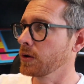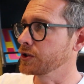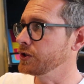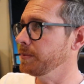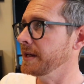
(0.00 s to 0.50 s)
or
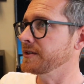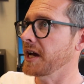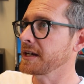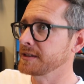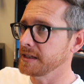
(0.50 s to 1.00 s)
shoot me a
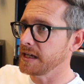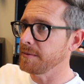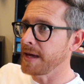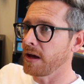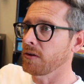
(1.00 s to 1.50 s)
text,
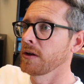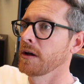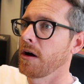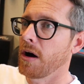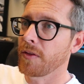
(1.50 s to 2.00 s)
email,
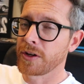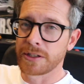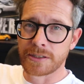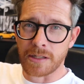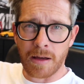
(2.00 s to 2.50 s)
all the
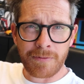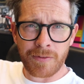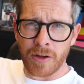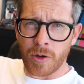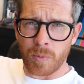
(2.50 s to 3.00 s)
good
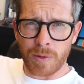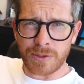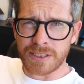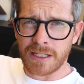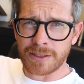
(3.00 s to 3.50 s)
stuff. We will
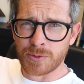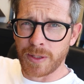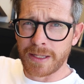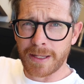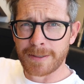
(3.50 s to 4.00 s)
see you this
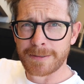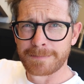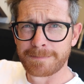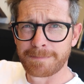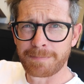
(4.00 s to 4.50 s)
weekend.
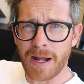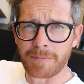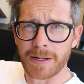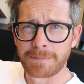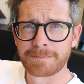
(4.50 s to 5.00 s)
Bye,
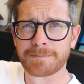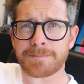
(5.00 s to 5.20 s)
everybody.